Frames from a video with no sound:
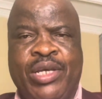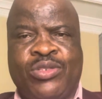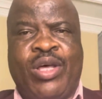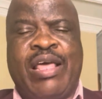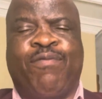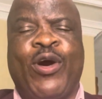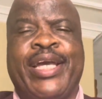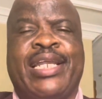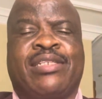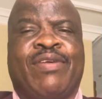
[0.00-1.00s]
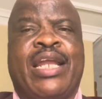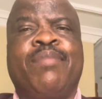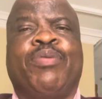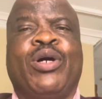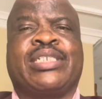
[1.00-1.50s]
So therefore, it is very
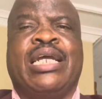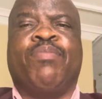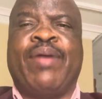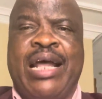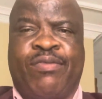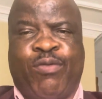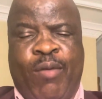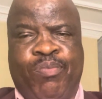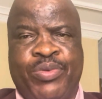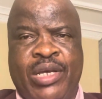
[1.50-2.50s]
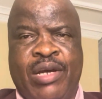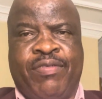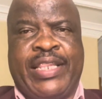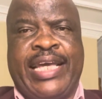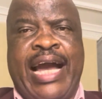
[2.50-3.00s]
important platform
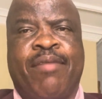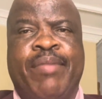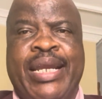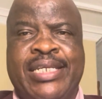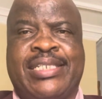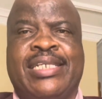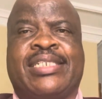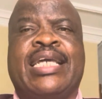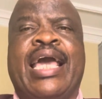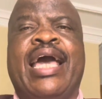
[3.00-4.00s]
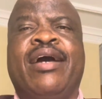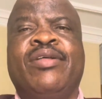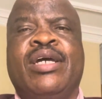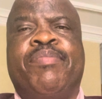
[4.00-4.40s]
for the young ministers here,